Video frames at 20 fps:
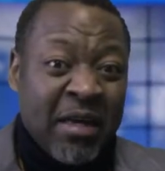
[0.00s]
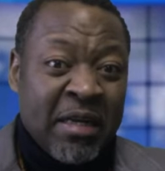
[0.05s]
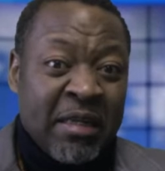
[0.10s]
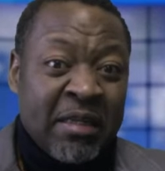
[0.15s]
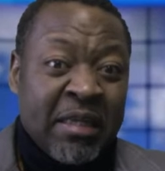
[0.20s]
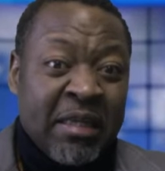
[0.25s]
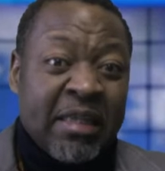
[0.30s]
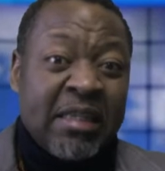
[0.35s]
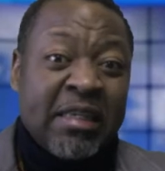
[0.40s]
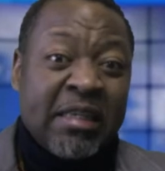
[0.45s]

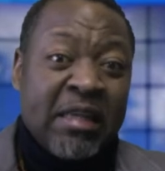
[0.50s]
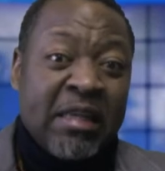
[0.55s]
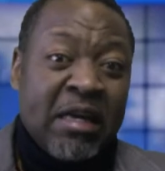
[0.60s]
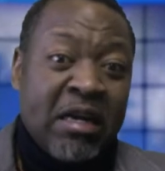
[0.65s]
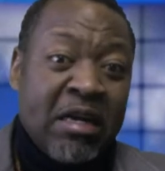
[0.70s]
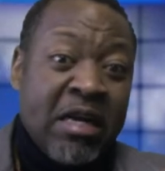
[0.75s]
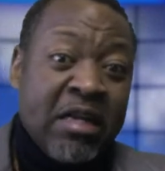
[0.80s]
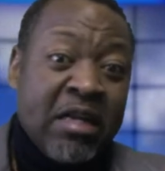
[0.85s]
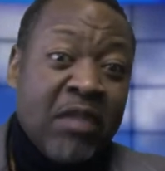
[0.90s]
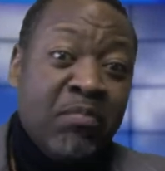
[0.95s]
This
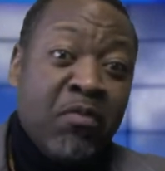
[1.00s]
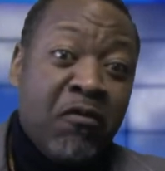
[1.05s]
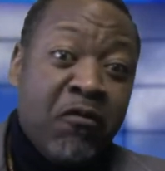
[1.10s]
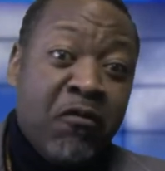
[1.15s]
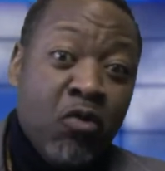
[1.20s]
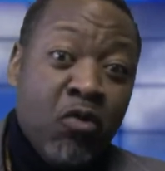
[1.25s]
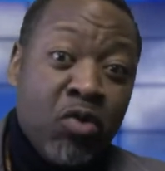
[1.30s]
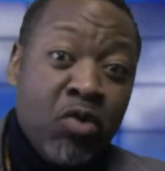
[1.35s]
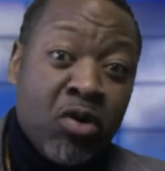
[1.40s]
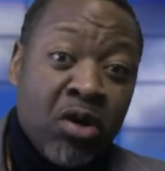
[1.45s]
little
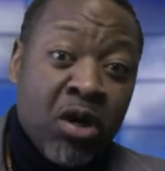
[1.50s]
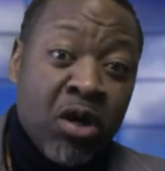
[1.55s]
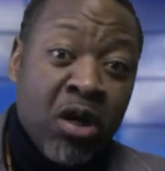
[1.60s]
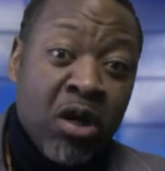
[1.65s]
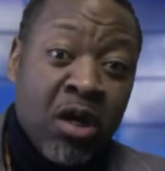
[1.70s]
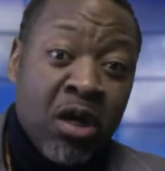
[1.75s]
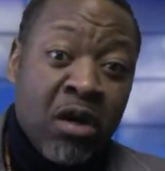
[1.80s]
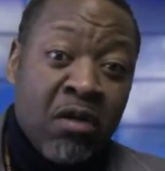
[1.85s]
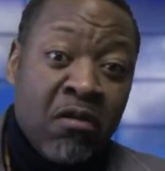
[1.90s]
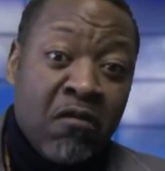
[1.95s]
buffoon
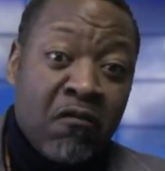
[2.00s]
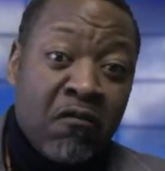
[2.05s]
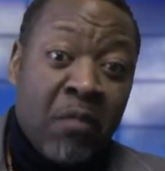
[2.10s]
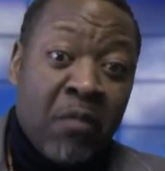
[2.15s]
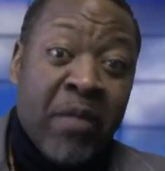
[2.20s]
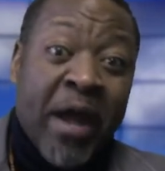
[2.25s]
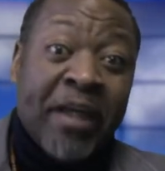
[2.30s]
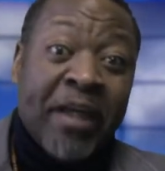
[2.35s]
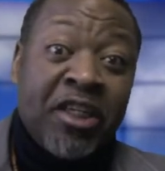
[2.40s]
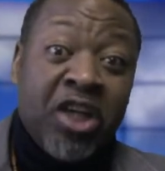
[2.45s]
from
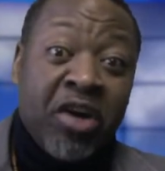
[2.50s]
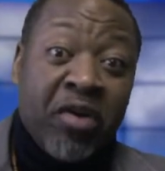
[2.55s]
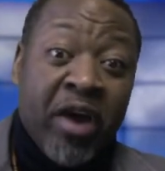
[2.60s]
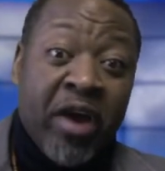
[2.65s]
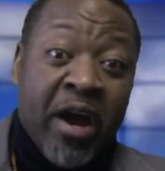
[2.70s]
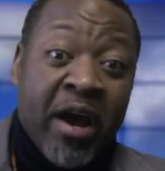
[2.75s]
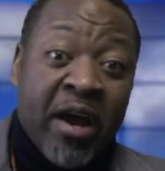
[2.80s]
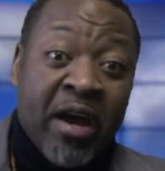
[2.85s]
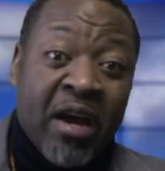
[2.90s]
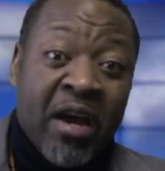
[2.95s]

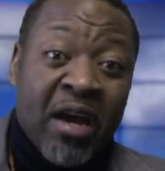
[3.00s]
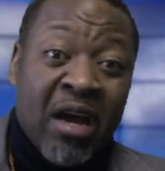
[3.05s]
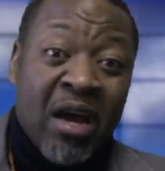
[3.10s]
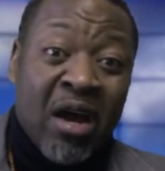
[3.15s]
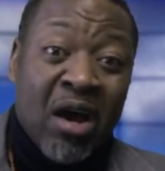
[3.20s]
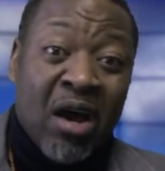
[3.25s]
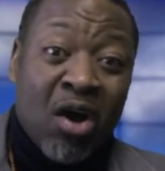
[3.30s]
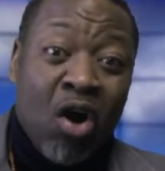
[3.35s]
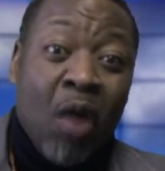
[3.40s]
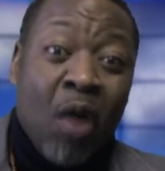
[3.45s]
Nigeria
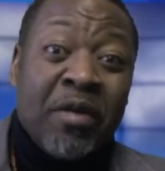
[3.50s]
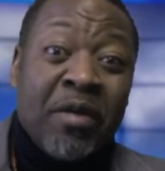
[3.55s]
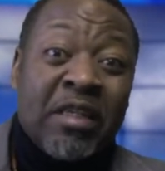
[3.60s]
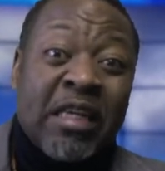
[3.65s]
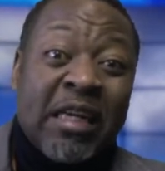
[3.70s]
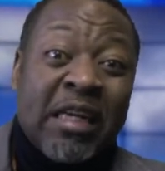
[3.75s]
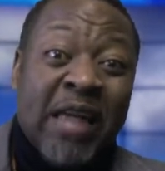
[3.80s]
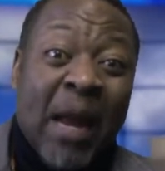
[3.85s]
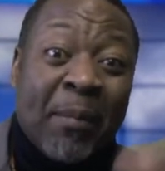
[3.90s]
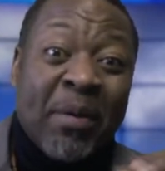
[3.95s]
he's
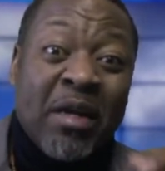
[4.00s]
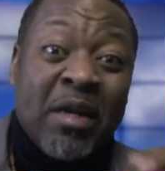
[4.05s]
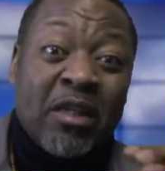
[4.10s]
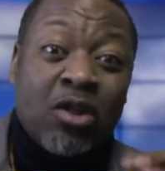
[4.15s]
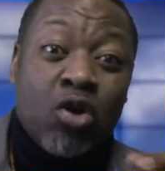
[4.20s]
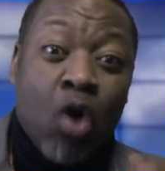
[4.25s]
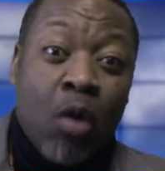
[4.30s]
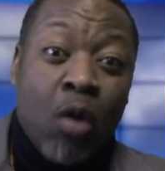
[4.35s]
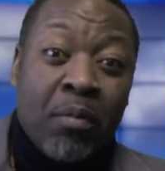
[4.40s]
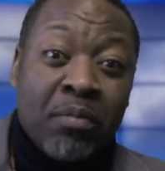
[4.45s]
clapping his
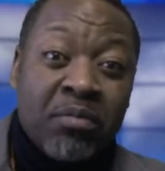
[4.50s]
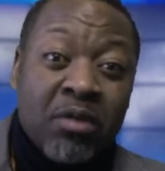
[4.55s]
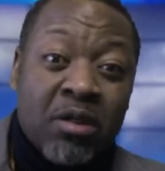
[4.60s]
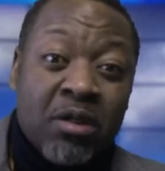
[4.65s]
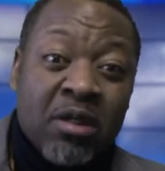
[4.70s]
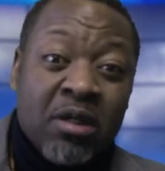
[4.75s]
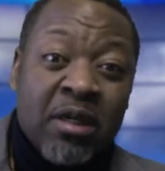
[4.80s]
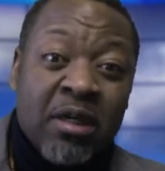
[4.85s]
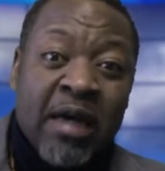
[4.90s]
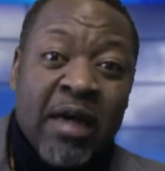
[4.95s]

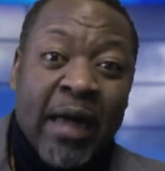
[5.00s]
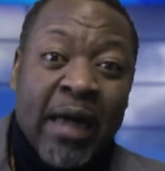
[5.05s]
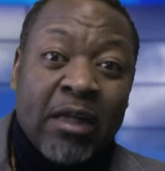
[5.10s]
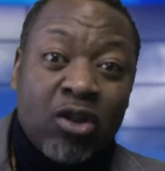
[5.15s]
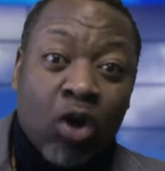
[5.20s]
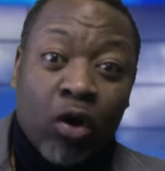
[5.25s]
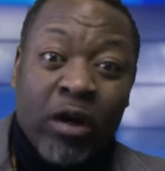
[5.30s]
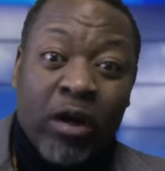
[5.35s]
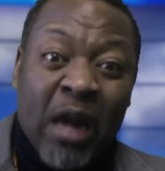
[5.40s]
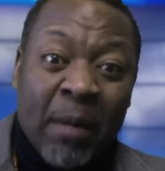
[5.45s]
gums and
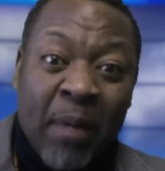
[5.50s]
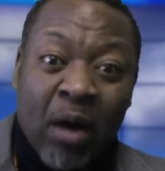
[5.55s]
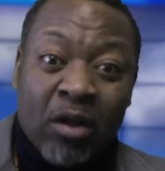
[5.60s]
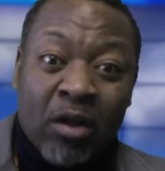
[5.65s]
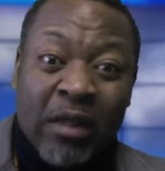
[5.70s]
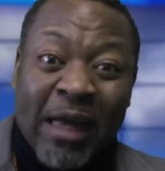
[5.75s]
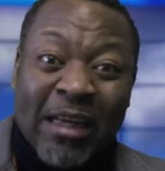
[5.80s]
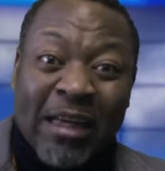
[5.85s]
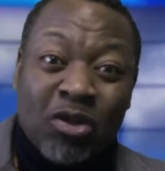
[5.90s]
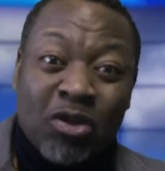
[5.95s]
talking about
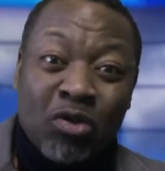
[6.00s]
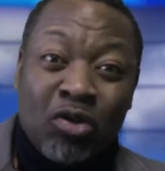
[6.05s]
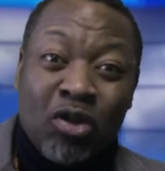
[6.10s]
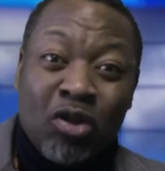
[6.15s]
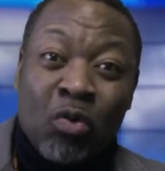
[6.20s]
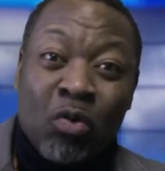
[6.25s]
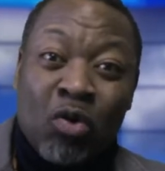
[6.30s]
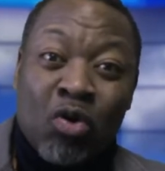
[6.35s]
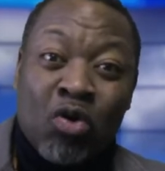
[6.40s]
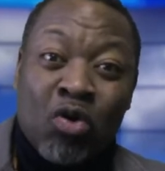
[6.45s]
that
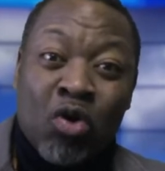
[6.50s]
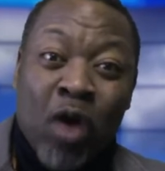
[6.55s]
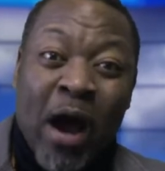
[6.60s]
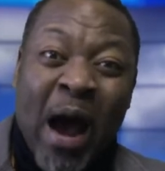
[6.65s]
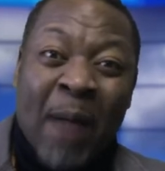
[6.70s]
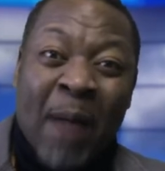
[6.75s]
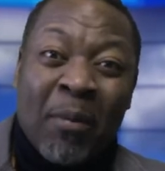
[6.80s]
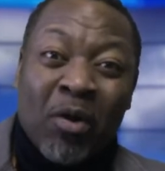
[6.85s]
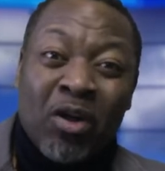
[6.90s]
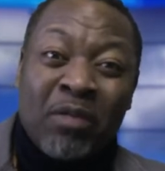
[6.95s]
you're going to
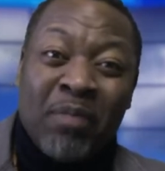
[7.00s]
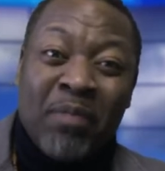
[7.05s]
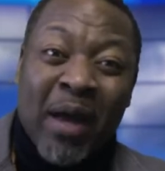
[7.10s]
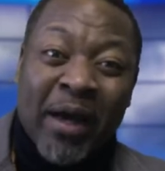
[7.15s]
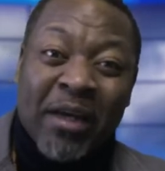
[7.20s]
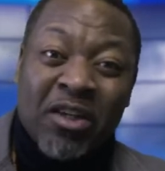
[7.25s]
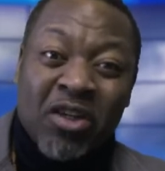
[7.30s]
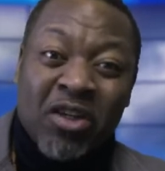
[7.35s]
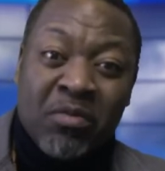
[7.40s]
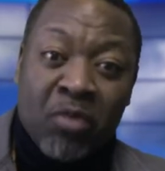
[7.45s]
abolish Black
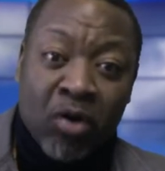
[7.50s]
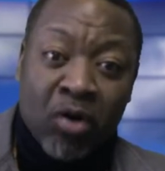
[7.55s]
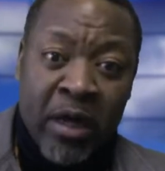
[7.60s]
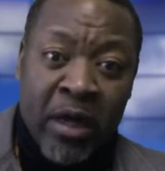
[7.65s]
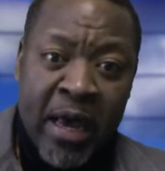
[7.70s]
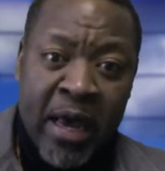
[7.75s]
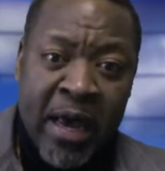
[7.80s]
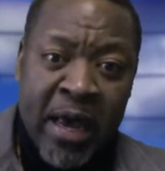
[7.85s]
History Month.